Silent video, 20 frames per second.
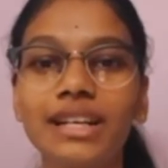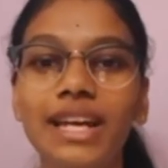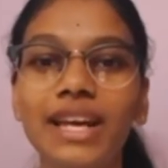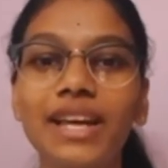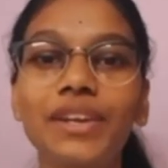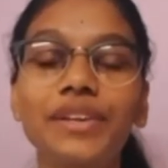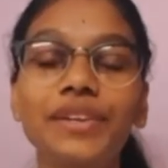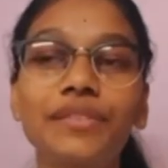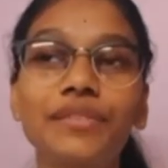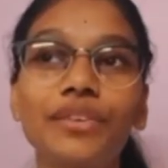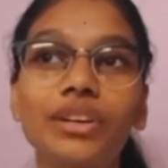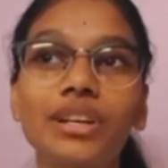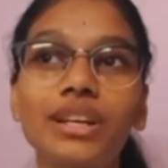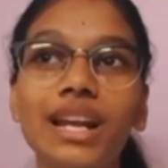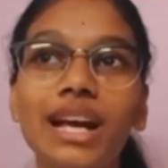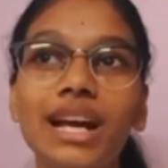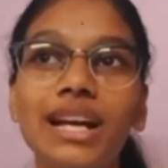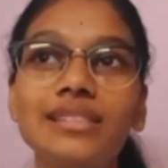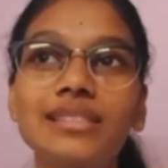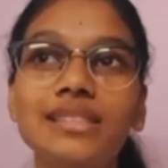And
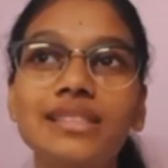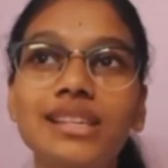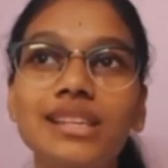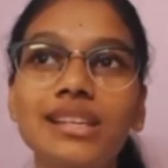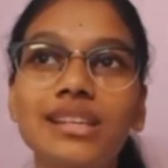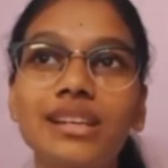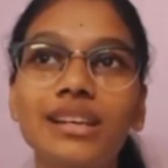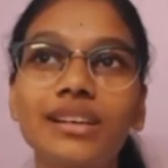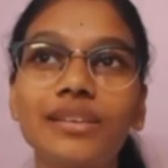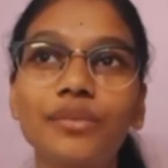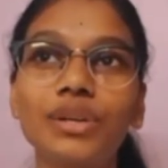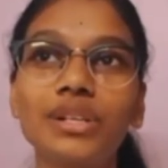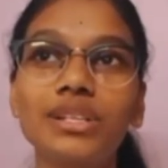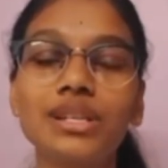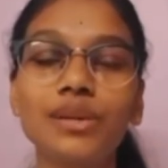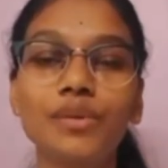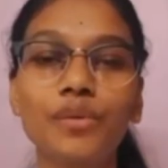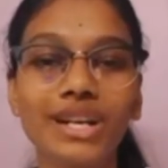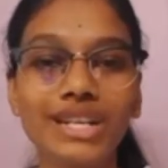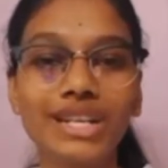one last thing,
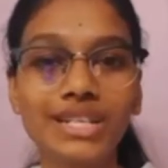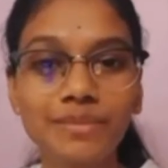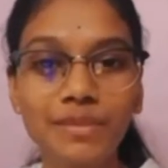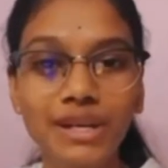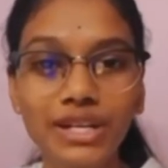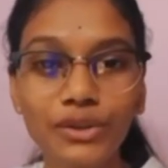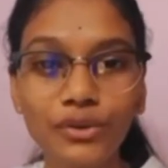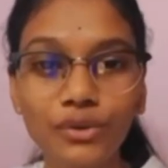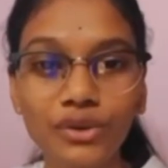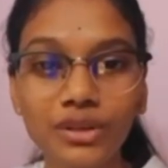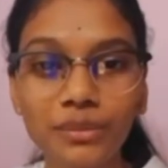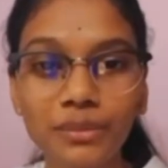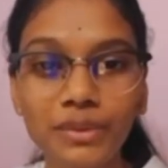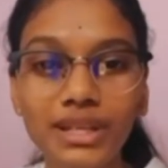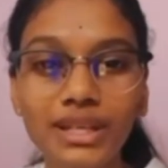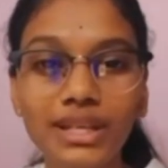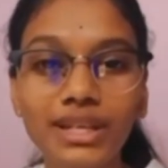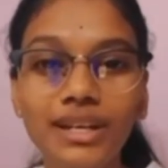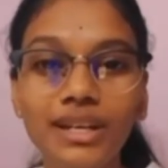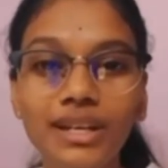once a wise man told
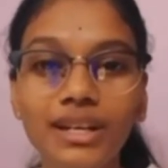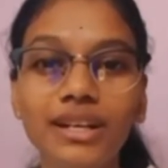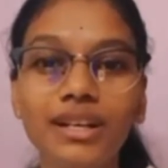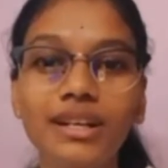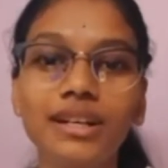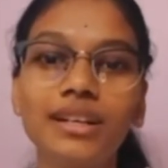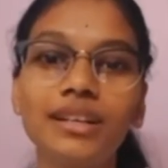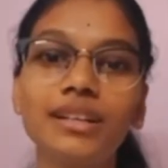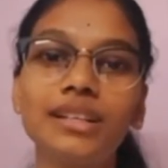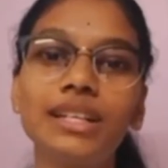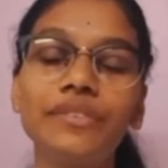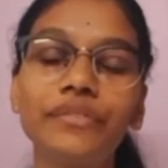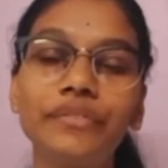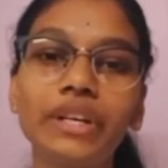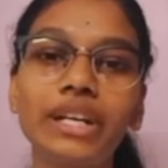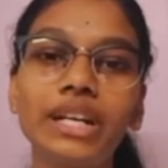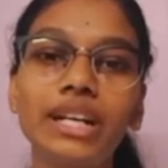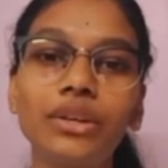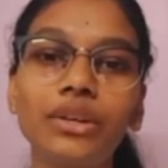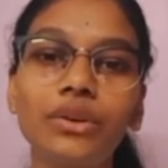me,
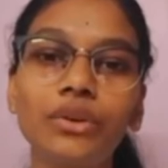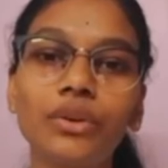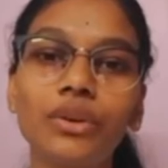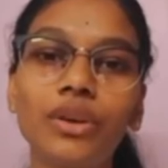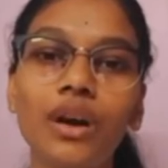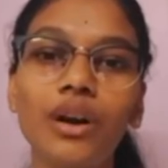difficult road